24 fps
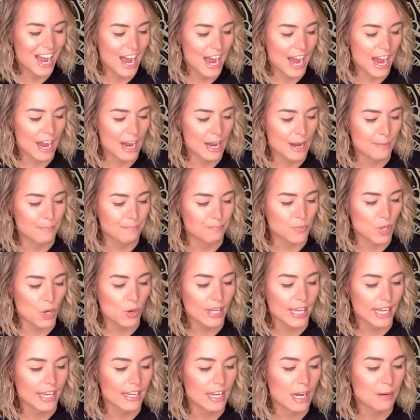
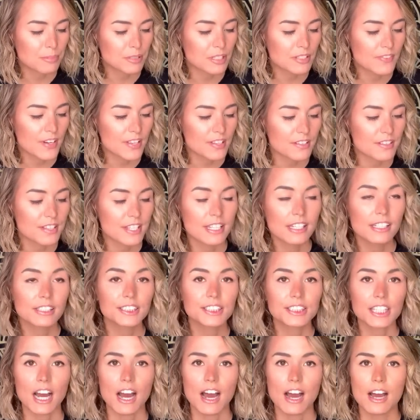Okay, a couple of other things.